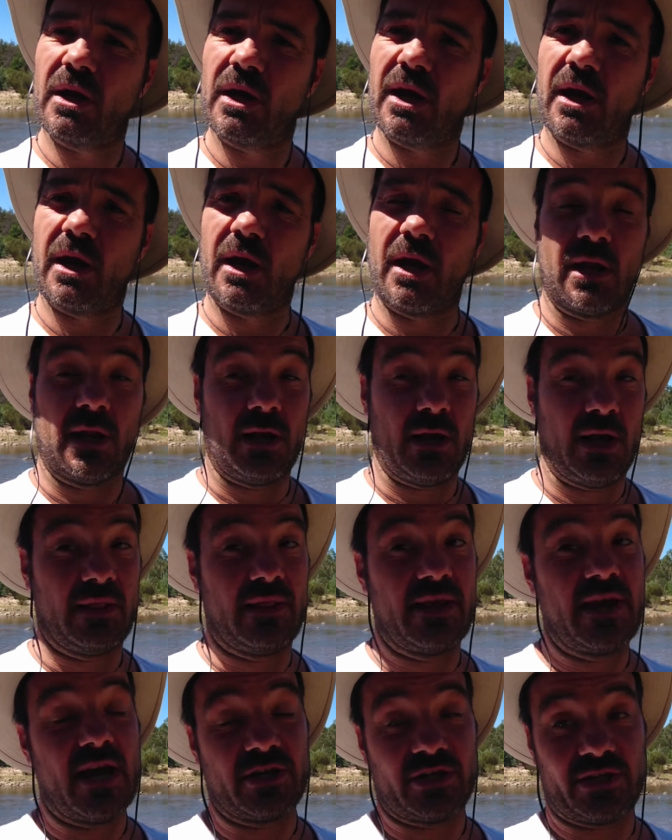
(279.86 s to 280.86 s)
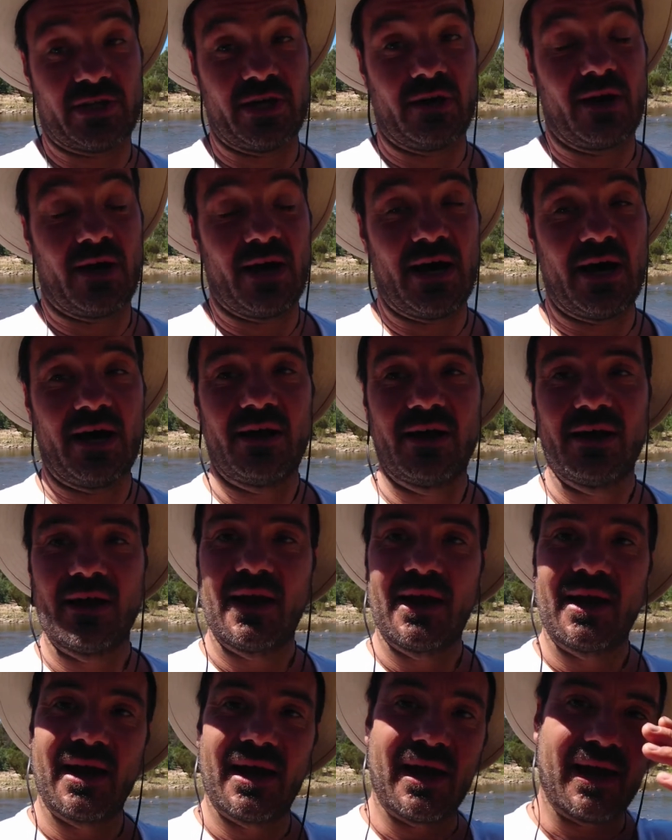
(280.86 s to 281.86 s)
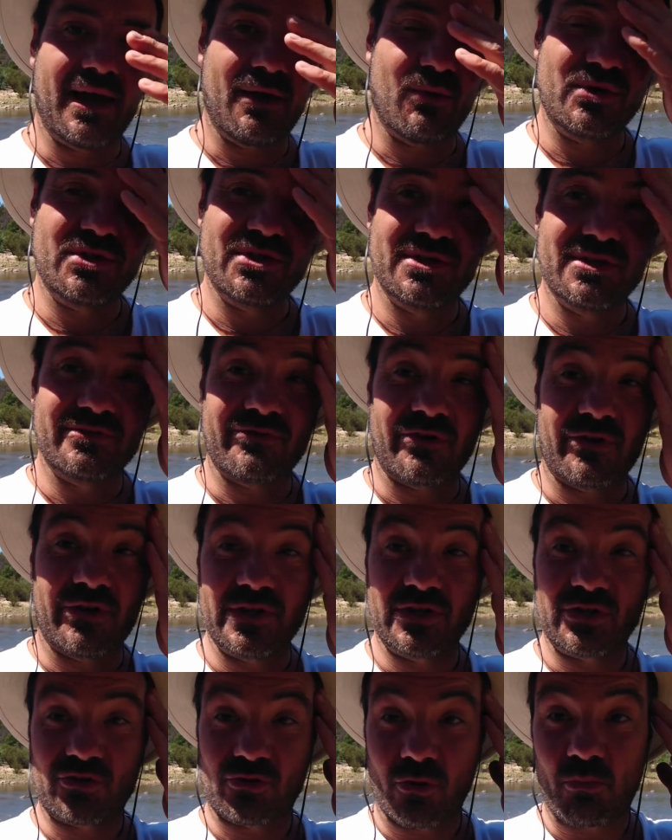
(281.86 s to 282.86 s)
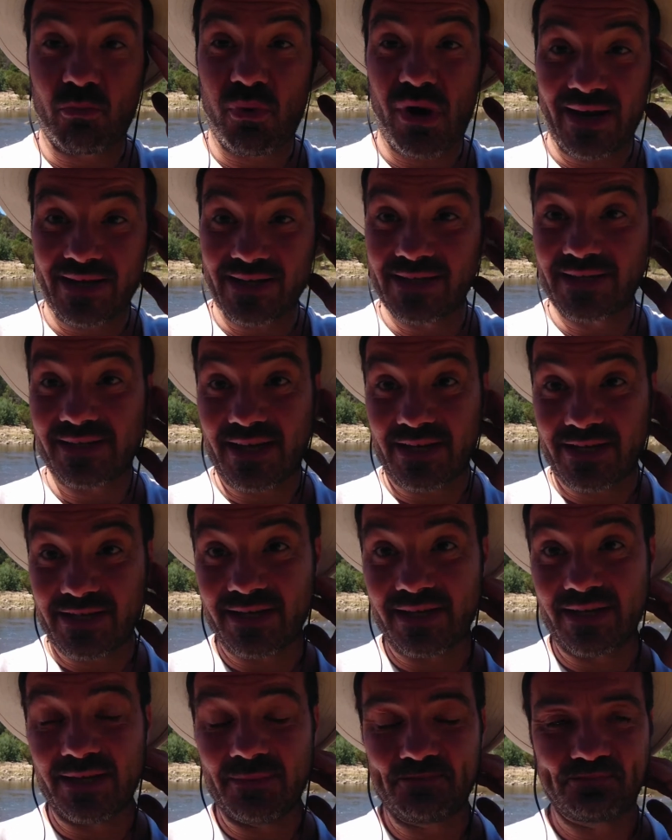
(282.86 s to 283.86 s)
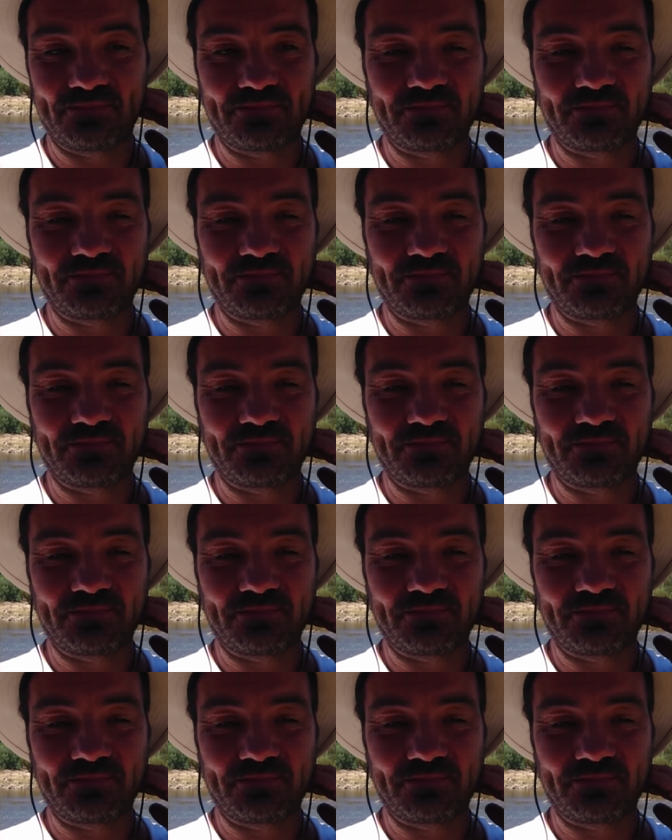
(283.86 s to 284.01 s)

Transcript: the ashtanga, which is very strong practice actually,